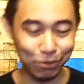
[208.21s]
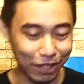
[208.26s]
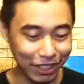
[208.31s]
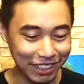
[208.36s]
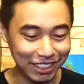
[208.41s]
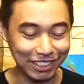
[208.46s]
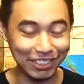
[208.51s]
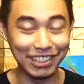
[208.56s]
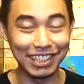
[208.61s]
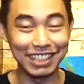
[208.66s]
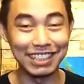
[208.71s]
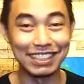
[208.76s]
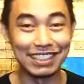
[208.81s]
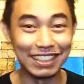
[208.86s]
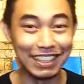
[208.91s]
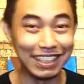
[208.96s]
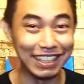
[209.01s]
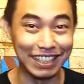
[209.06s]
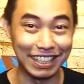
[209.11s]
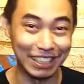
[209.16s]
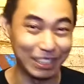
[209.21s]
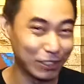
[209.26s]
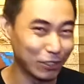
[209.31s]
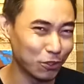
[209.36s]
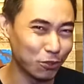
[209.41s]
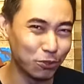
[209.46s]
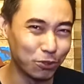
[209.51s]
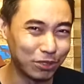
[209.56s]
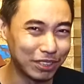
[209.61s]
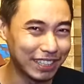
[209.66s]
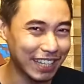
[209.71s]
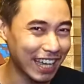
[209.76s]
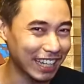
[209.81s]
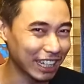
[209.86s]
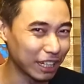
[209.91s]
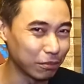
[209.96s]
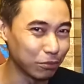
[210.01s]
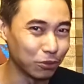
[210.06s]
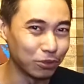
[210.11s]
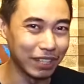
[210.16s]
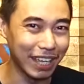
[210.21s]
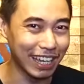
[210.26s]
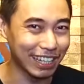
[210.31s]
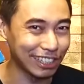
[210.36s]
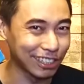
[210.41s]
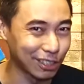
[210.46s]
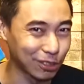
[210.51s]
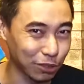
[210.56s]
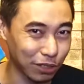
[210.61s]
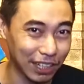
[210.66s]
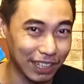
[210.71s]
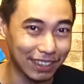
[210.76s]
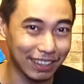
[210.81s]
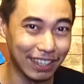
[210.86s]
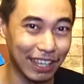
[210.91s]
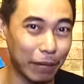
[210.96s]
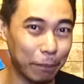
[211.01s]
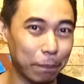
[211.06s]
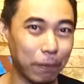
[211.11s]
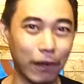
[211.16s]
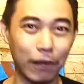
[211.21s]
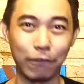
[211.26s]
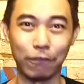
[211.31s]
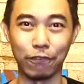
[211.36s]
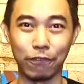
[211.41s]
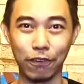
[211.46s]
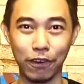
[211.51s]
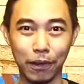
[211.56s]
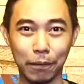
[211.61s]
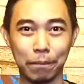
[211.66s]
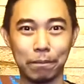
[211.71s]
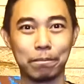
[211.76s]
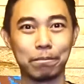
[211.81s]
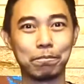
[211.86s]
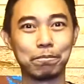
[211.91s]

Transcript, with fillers: one, as you can see, it's Oud Satin Mood X Straight Left Part 1.